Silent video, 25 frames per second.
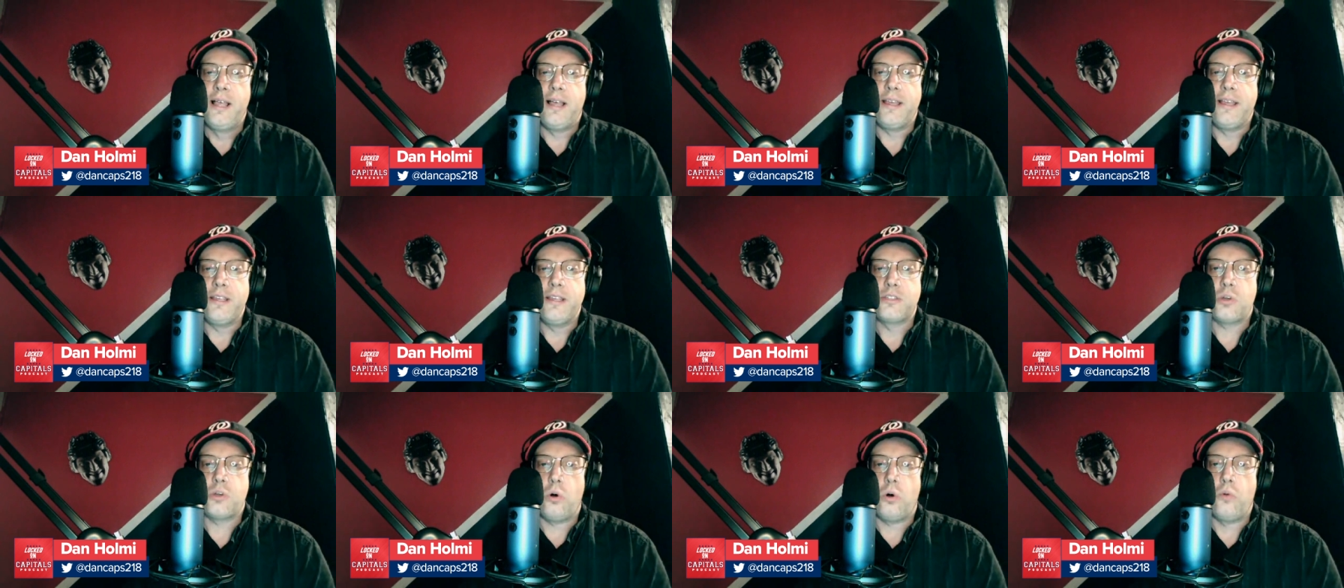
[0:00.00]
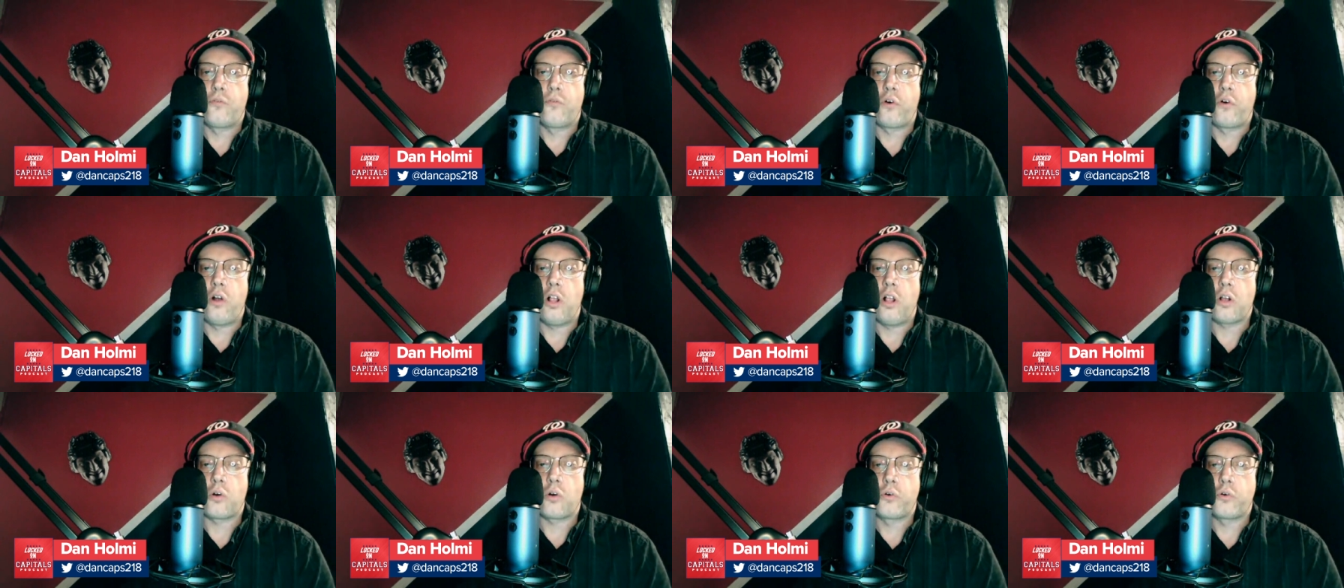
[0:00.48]
His
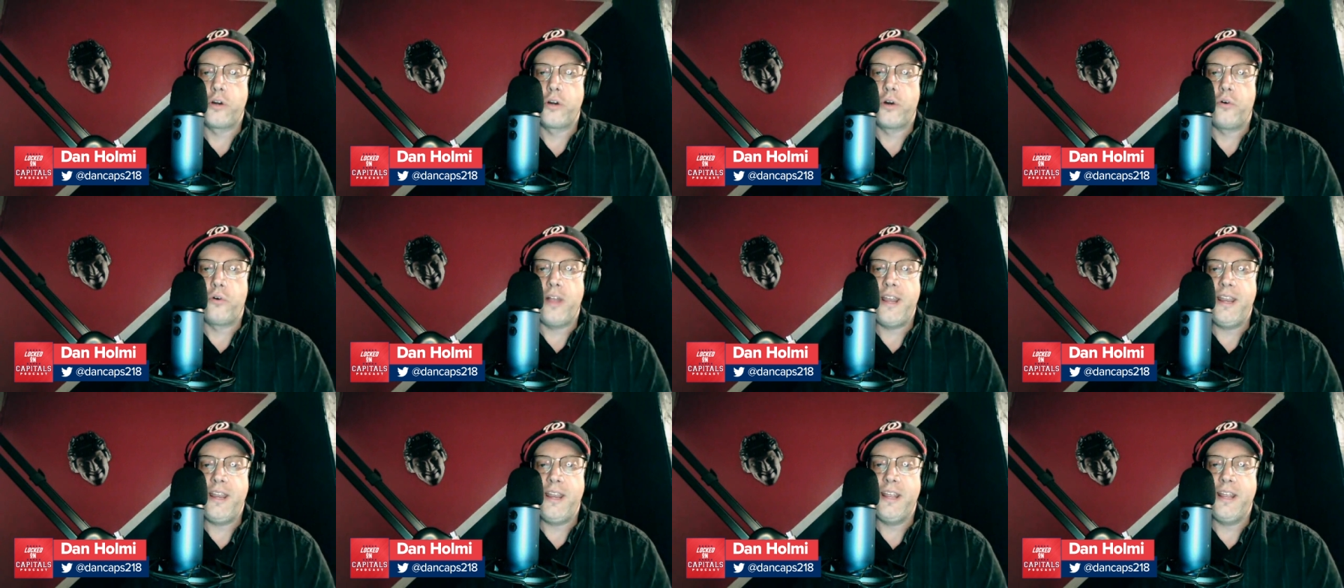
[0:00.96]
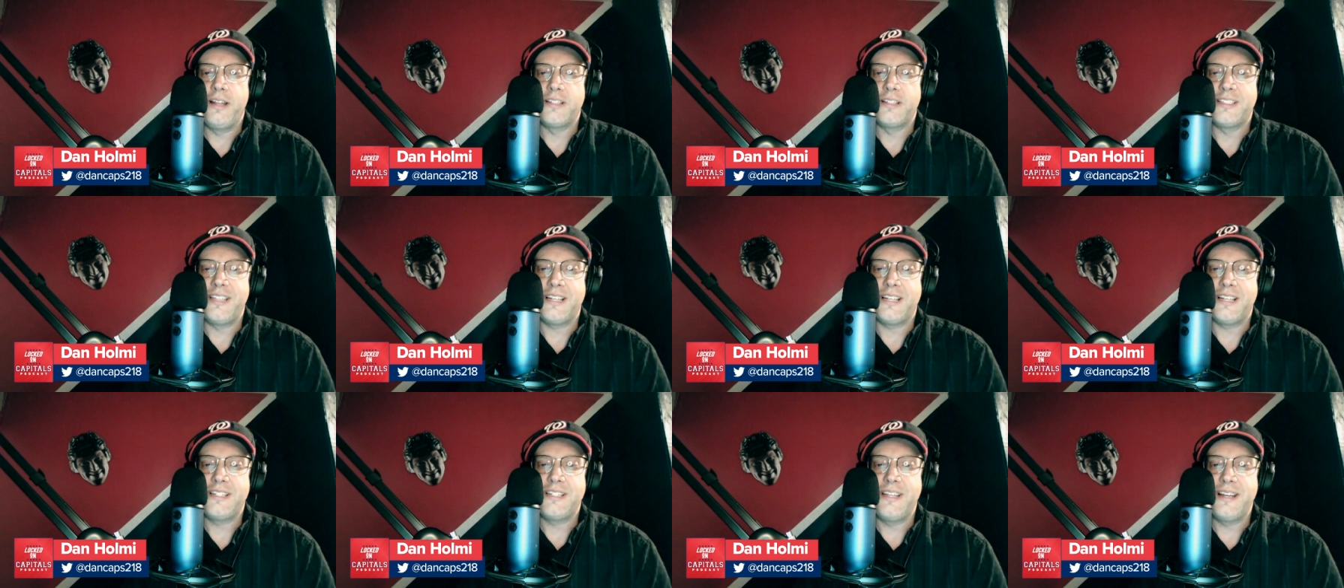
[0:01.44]
overall career rating in
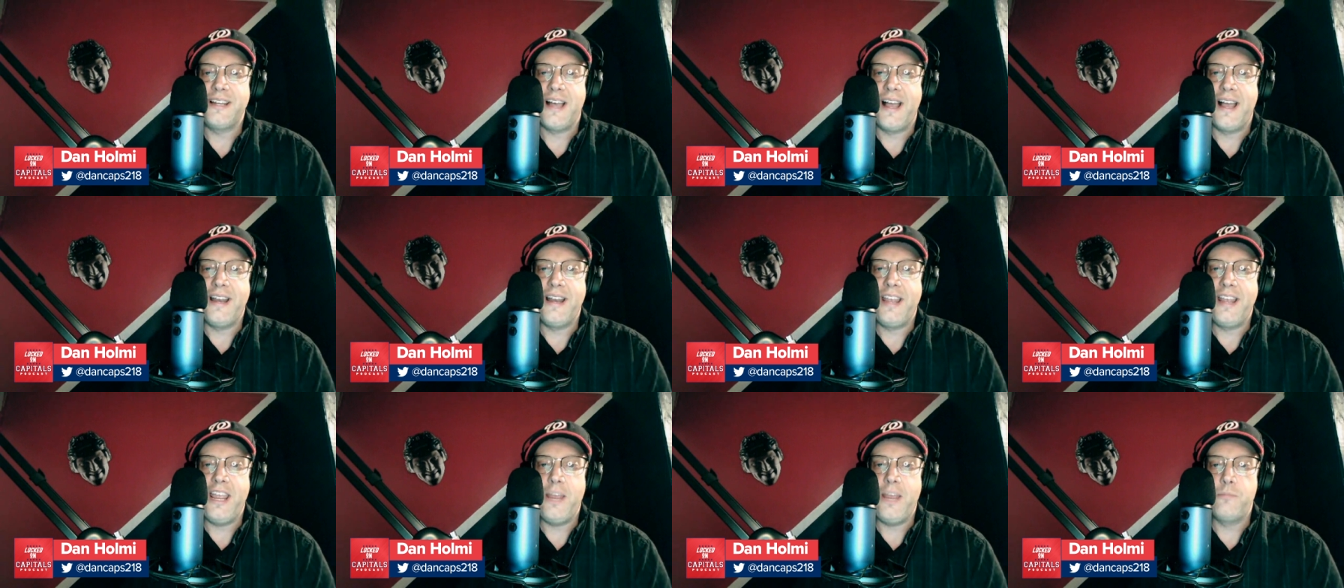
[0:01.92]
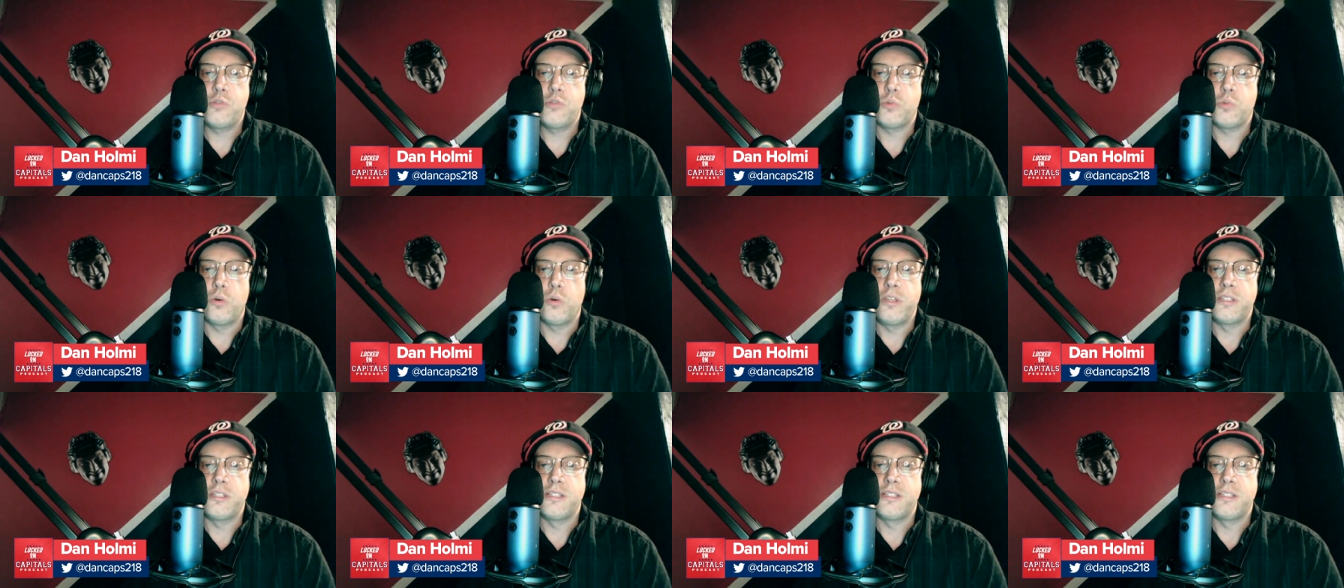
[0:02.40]
69 games
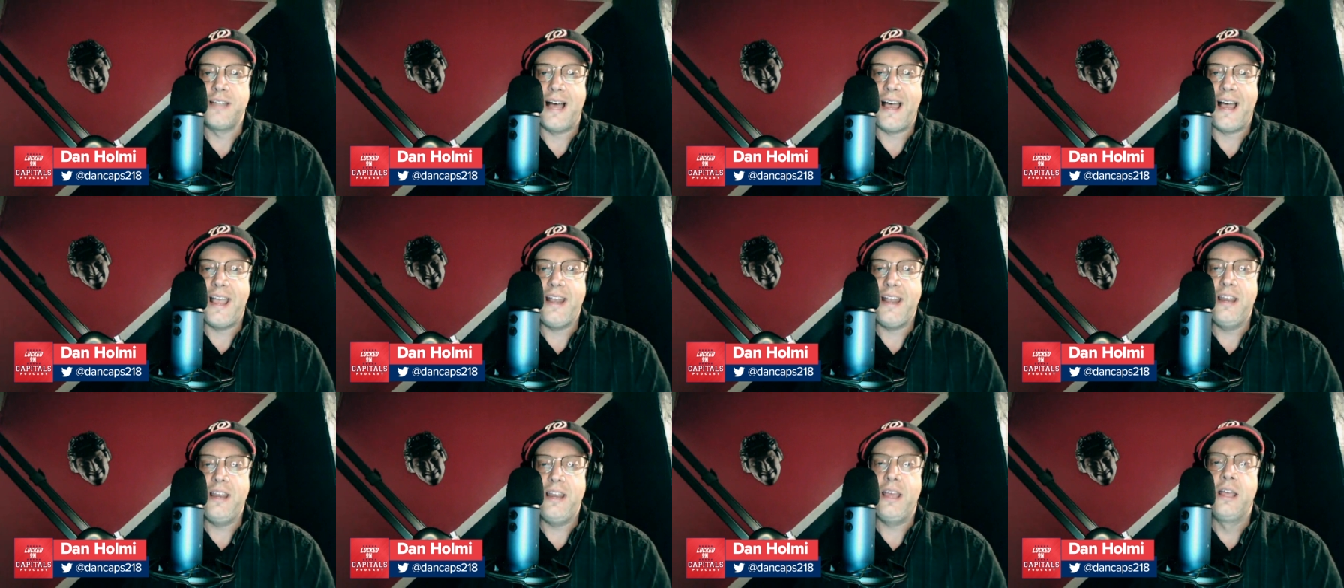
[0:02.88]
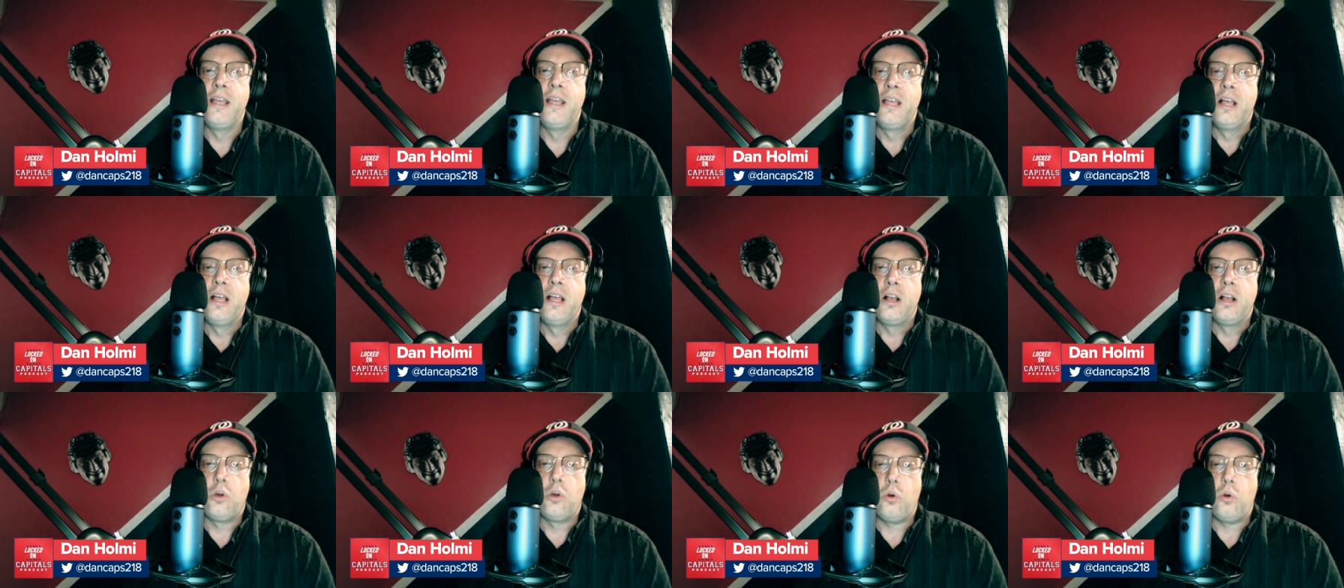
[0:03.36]
was 9
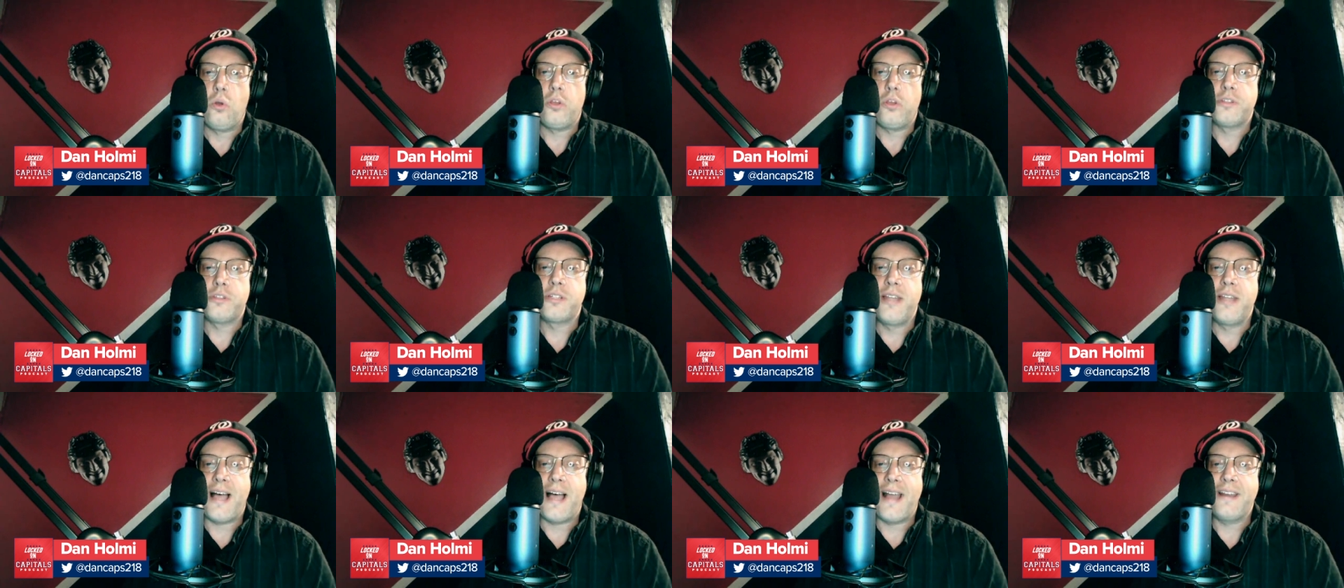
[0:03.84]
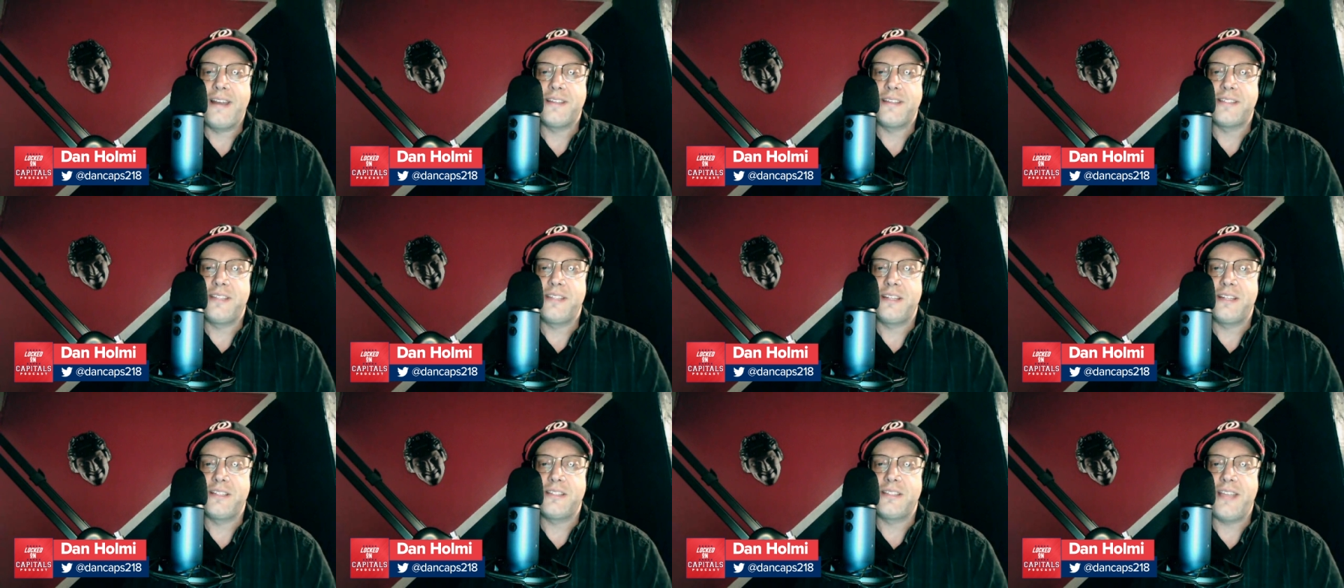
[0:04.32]
goals, 9
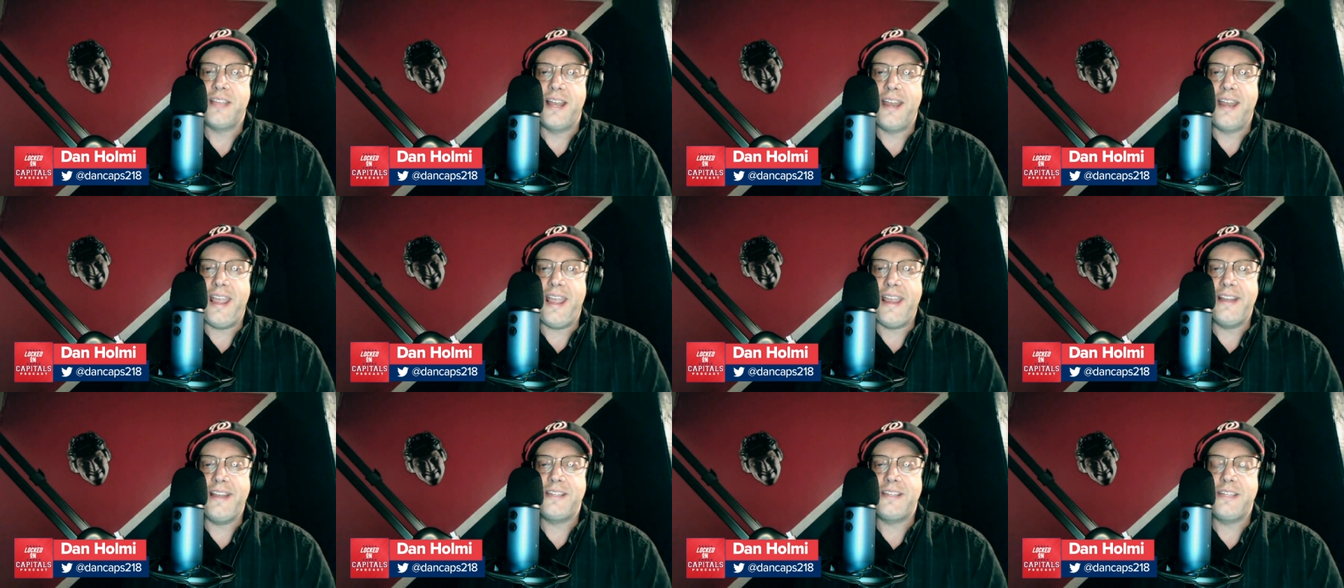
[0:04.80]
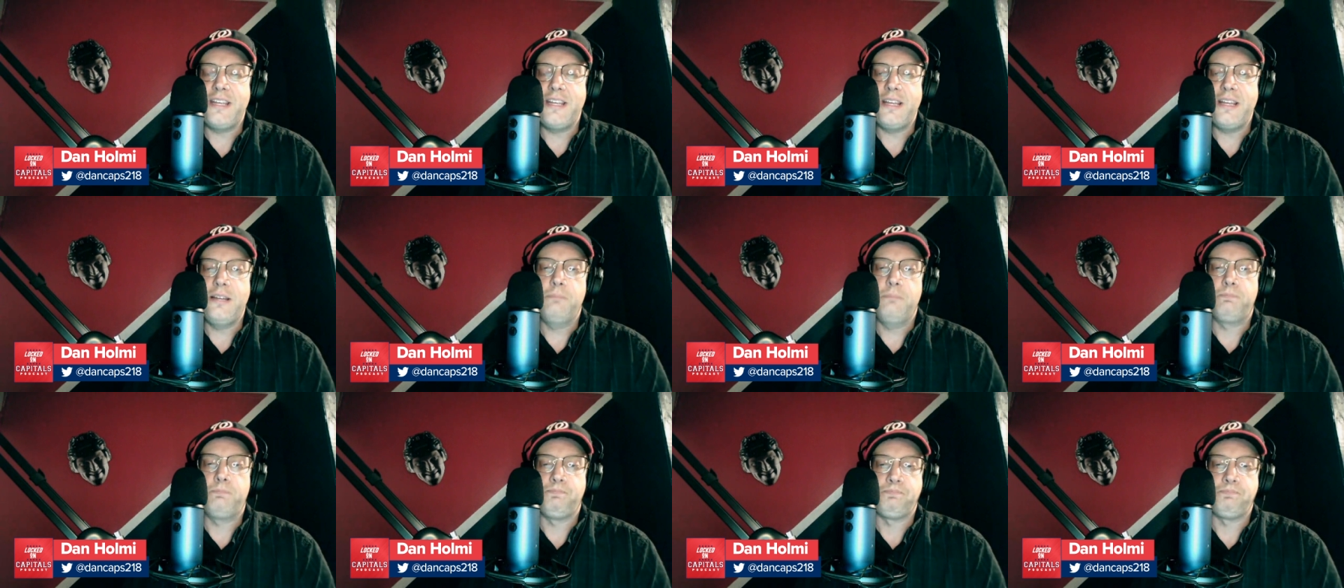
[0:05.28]
assists, and
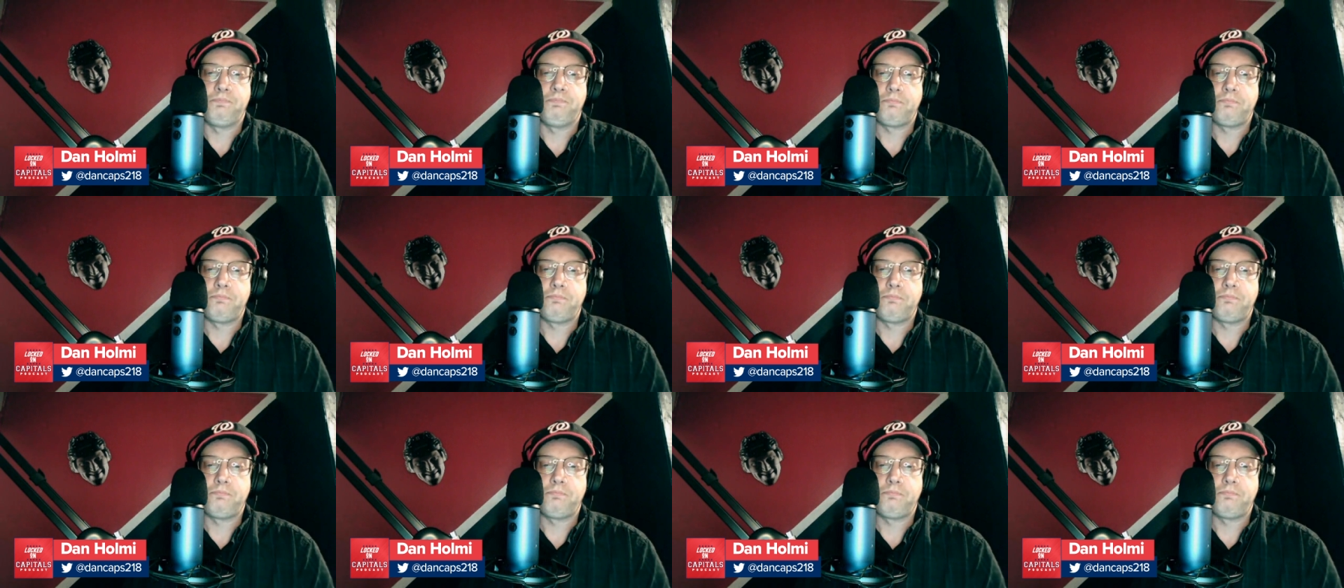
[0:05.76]
18